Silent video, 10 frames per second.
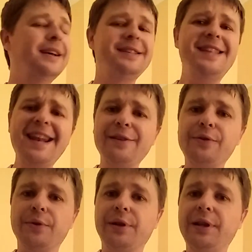it's not a
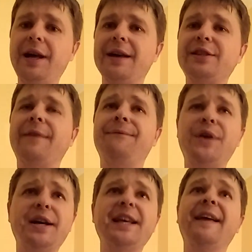little club, it's a
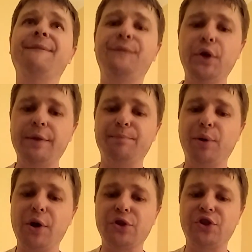fucking
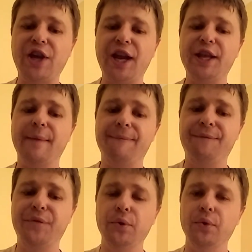football stadium
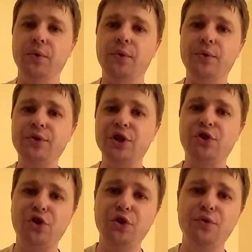full,
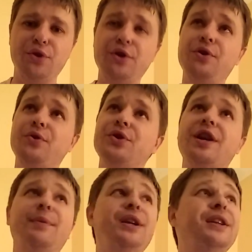just two dudes.
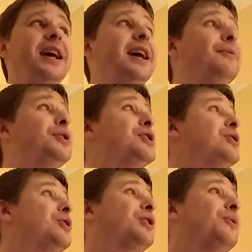I mean, do they ever just
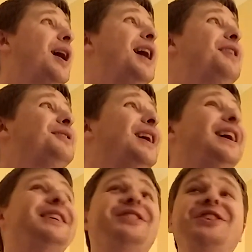look around
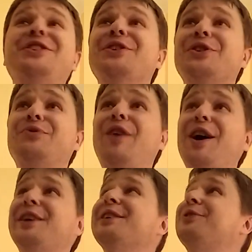like, Jesus
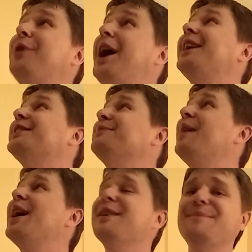fucking Christ,
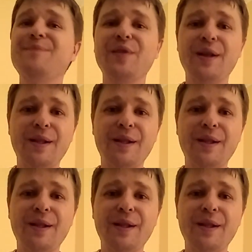man,